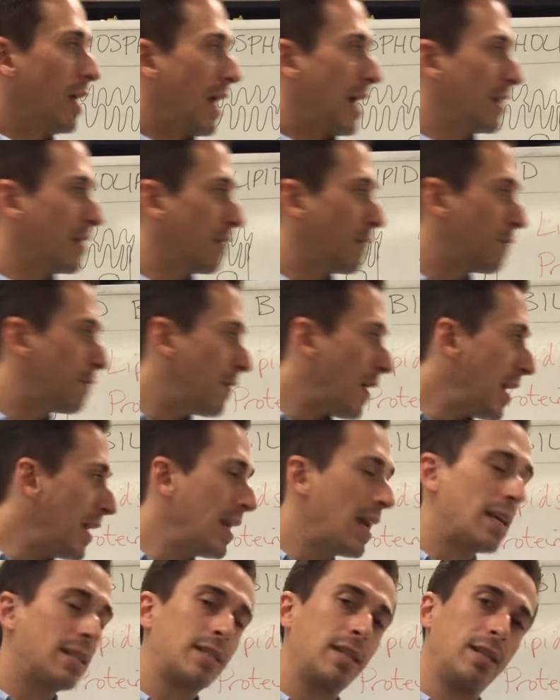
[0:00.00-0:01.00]
And the fatty
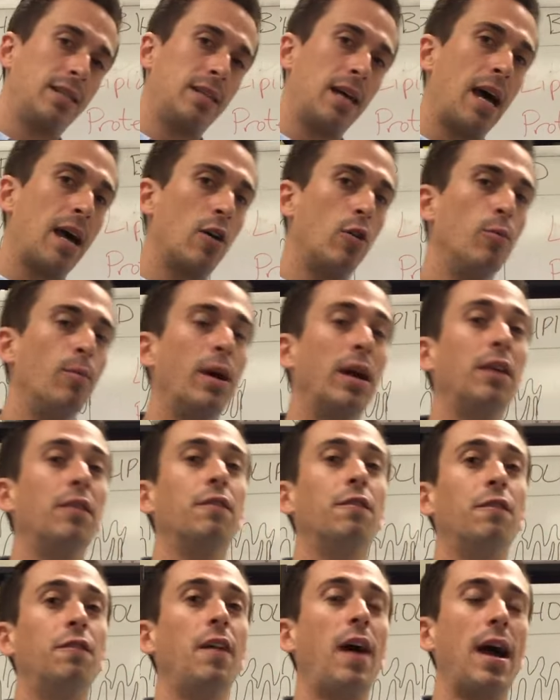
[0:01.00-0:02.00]
acid tail being
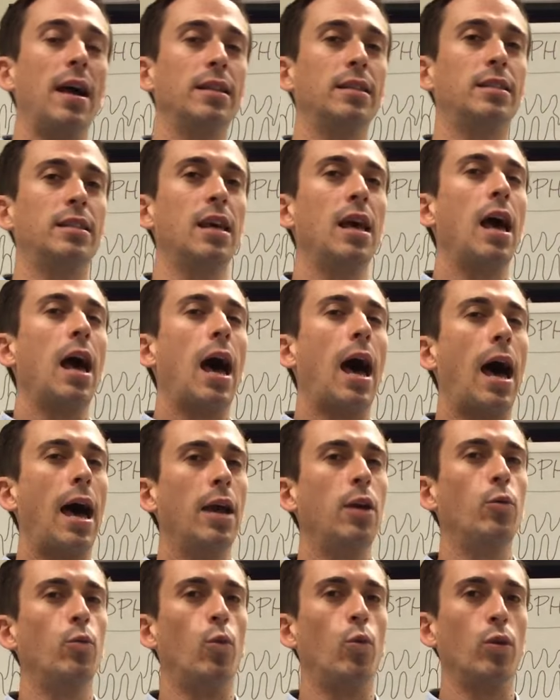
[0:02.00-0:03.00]
fats
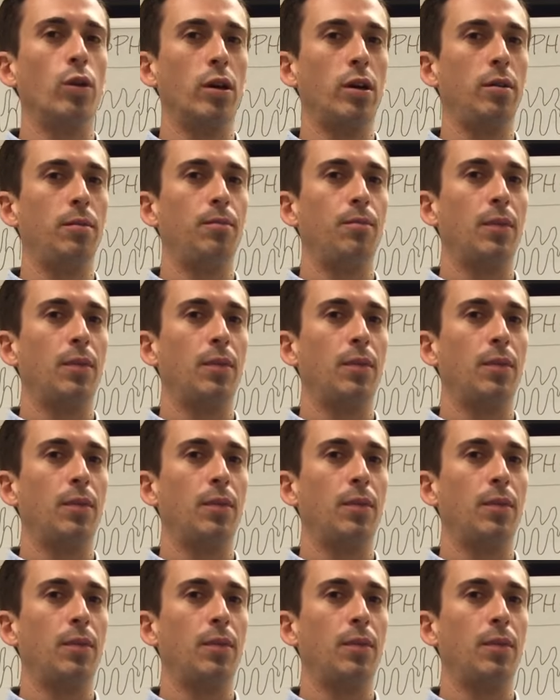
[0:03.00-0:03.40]
hate water